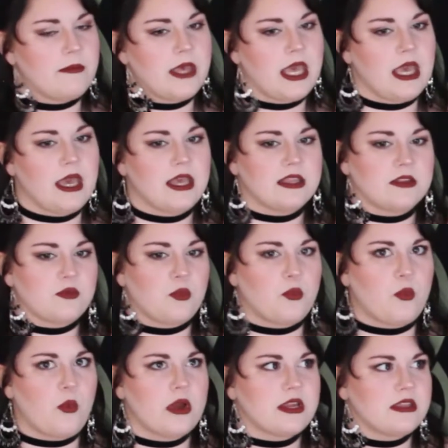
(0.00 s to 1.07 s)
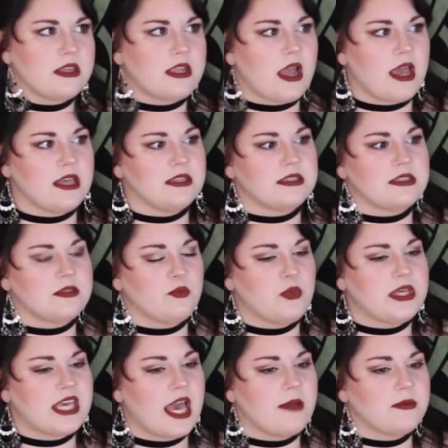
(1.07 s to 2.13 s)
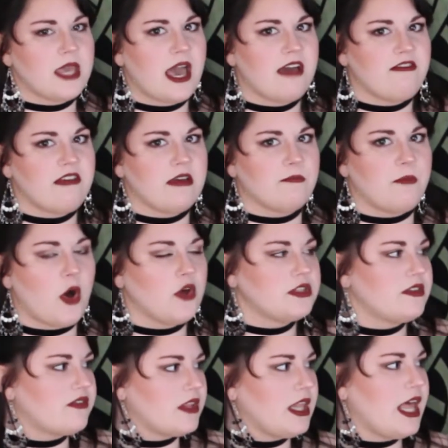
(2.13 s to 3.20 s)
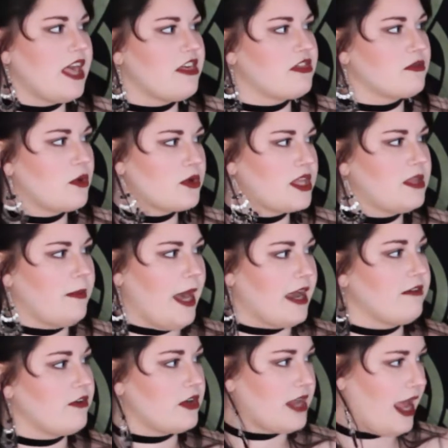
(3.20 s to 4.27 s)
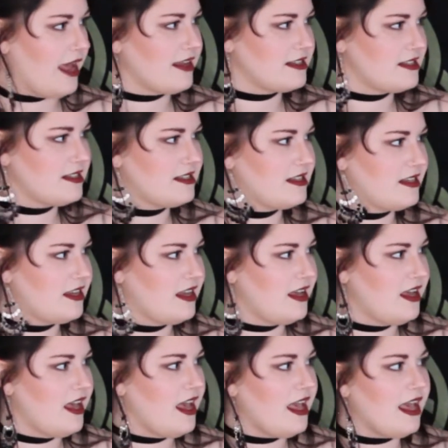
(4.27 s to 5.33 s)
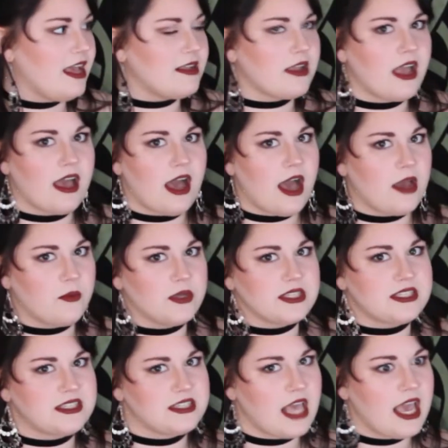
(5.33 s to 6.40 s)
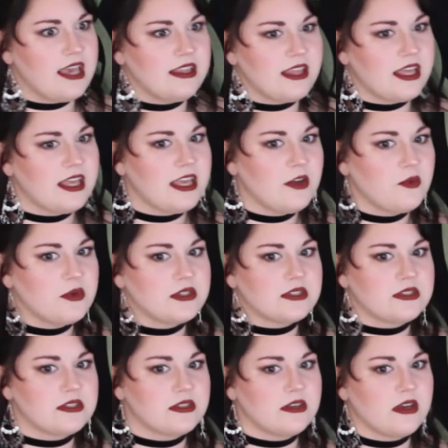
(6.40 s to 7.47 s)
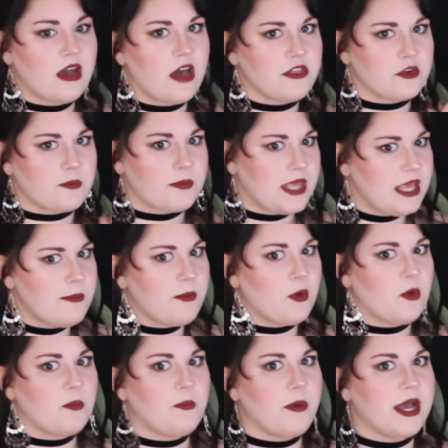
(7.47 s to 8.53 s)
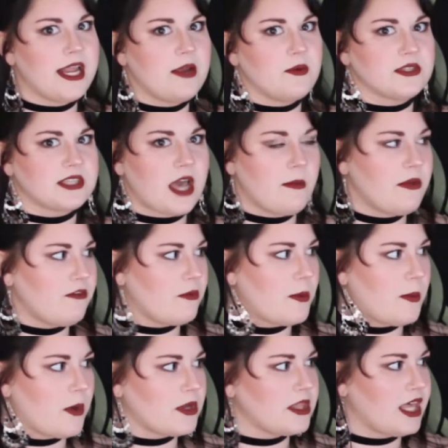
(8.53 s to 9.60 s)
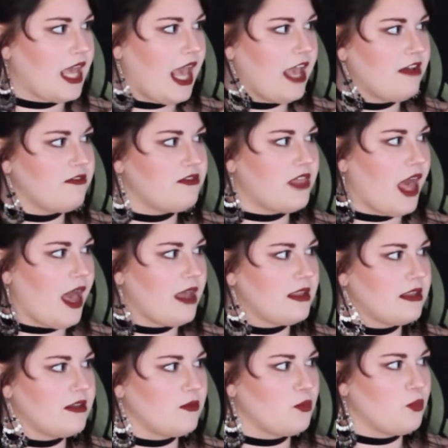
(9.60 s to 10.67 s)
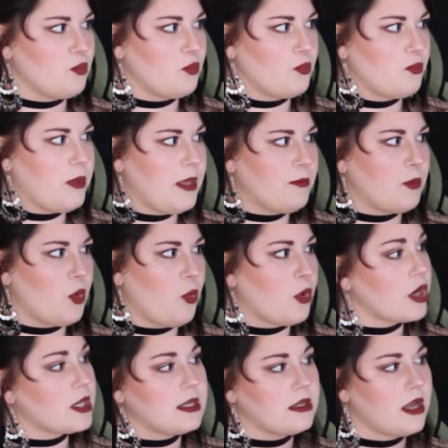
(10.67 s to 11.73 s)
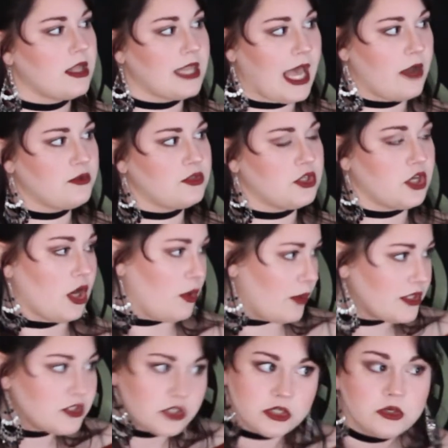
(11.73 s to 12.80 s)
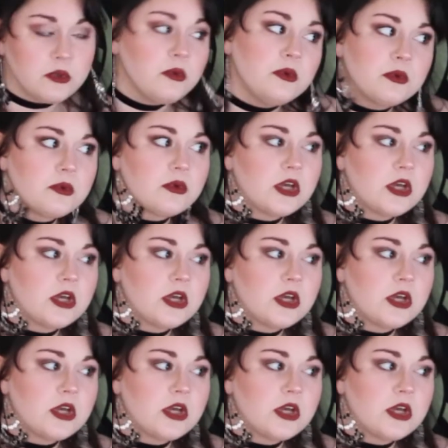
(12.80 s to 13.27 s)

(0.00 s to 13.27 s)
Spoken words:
And one of the nights we kept having balls of clay thrown at the back of our necks. And I would say that it was other people, but it was coming from a part of the cave that people weren't allowed to go into.